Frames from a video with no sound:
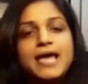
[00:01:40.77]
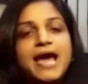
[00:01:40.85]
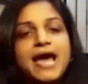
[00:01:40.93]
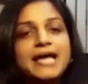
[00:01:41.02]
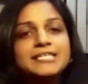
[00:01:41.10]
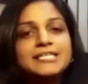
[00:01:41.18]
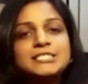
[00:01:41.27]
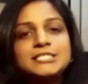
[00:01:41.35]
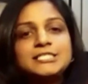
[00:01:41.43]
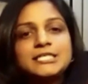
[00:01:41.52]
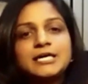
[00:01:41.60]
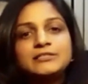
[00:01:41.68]
And
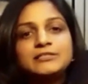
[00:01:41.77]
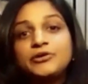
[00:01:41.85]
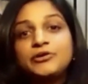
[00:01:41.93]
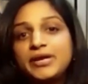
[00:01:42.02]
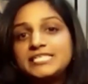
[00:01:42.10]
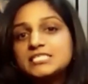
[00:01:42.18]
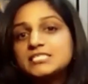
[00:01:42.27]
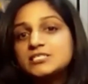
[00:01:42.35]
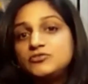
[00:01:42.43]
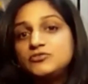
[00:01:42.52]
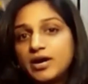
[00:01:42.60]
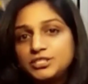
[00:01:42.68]
the greatest
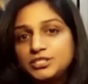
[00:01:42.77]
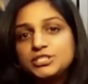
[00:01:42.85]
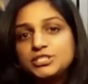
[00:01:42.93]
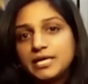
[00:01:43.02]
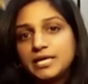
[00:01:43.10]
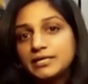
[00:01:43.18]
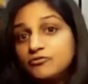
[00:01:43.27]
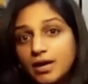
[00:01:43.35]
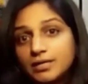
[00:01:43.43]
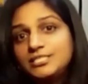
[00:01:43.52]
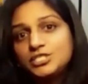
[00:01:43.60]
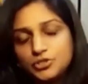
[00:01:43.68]
advantage